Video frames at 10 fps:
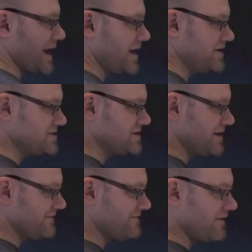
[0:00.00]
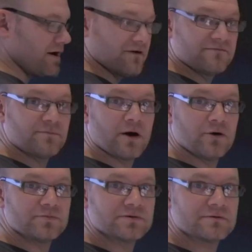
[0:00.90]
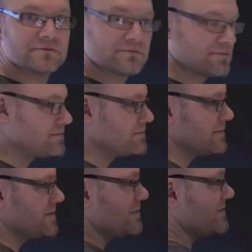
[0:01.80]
cage, near, 5, Pope. Then